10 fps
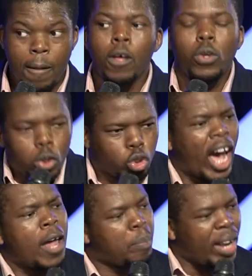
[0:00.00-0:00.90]
You try
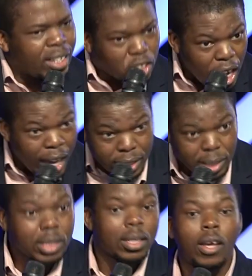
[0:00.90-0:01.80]
and play
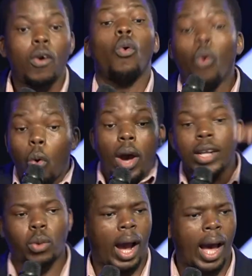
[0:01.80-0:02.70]
chess
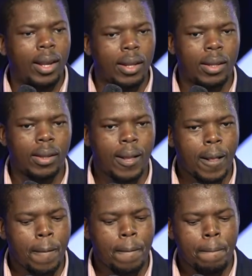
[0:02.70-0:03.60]
uwedwa ngale.
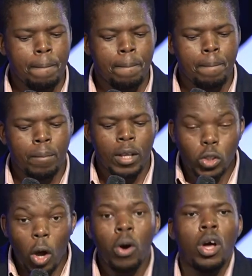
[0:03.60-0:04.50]

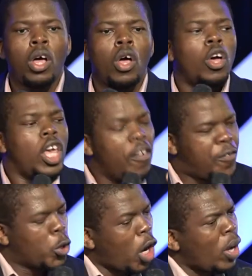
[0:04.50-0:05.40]
So, if you
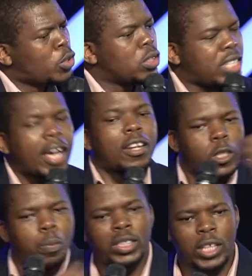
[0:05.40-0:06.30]
don't want to take
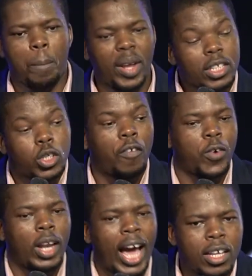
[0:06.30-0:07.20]
responsibility of your
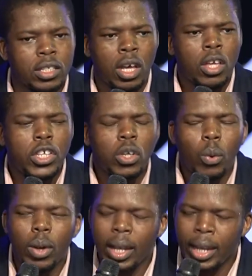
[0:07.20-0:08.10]
lies, you will
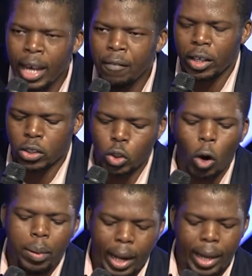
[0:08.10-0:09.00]
never
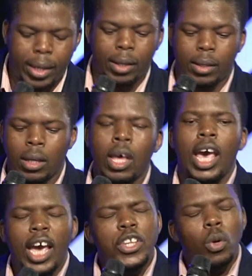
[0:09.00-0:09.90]
stop lying.
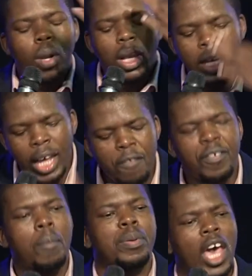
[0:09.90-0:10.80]
And you will never
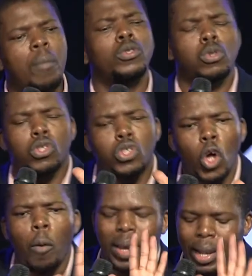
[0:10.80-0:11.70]
be able to
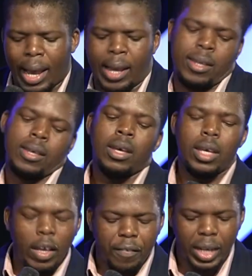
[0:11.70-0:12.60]
stop a lie,
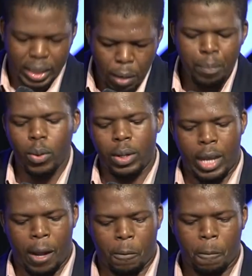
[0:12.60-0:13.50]
even nasempilweni
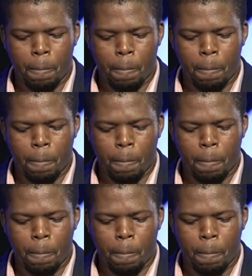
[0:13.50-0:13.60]
yakho.